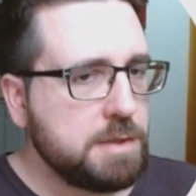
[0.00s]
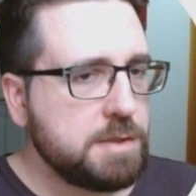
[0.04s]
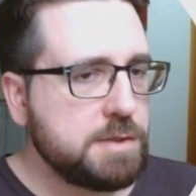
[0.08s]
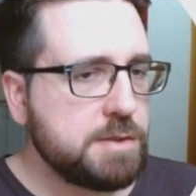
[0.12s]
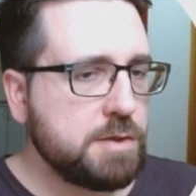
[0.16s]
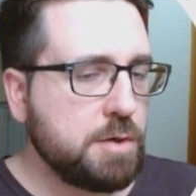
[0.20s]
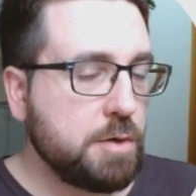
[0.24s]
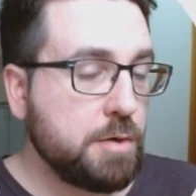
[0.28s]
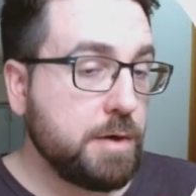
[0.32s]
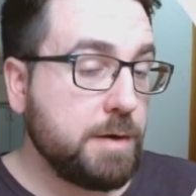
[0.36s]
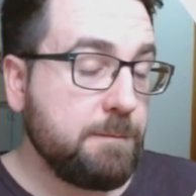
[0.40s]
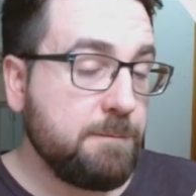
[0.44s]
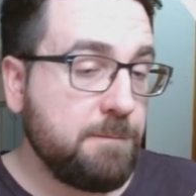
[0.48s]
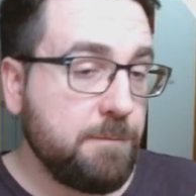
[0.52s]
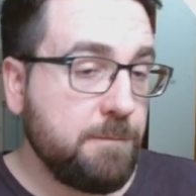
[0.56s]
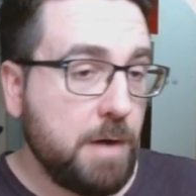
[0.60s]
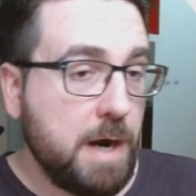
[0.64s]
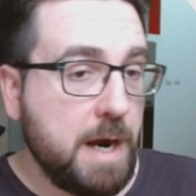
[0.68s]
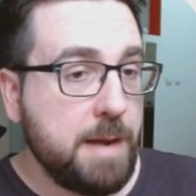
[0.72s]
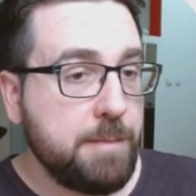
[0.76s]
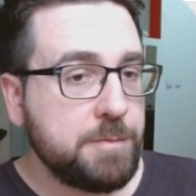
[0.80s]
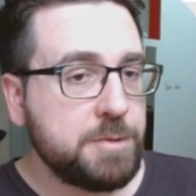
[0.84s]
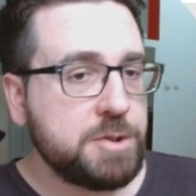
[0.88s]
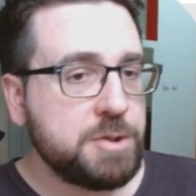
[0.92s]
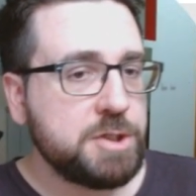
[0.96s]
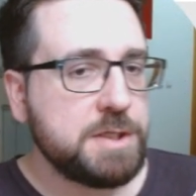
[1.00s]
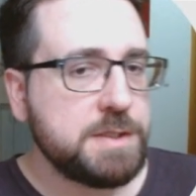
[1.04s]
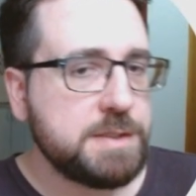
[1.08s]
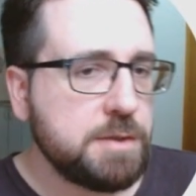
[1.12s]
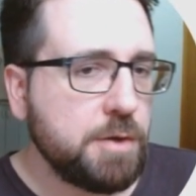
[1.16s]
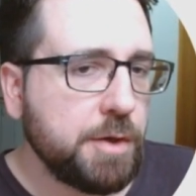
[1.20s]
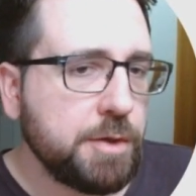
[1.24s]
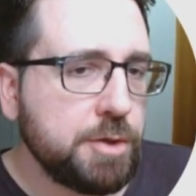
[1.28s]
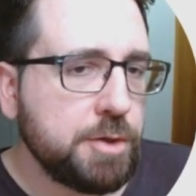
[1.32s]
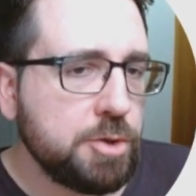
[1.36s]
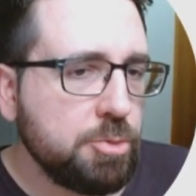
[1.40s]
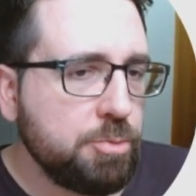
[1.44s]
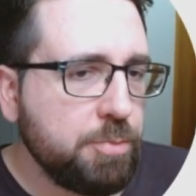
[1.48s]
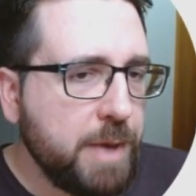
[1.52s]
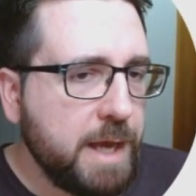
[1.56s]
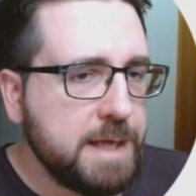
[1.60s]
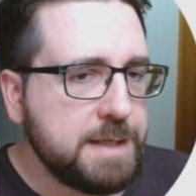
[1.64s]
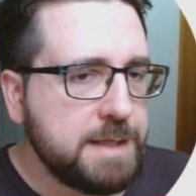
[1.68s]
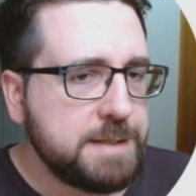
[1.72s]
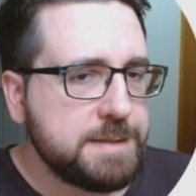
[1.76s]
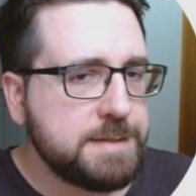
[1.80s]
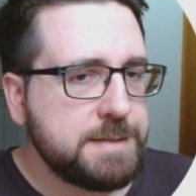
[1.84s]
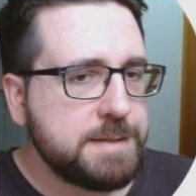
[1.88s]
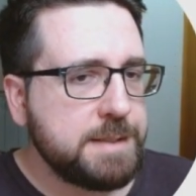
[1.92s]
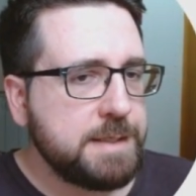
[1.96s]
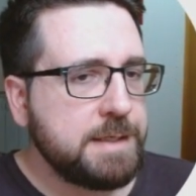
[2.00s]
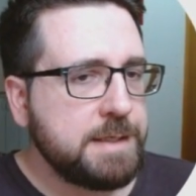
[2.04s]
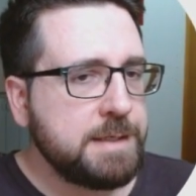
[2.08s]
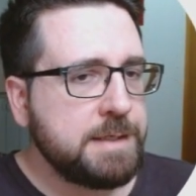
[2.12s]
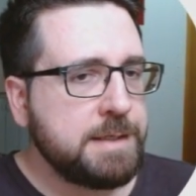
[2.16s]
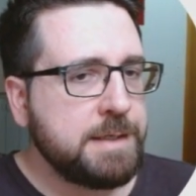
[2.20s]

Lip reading: Sorry, I'm just going to pass in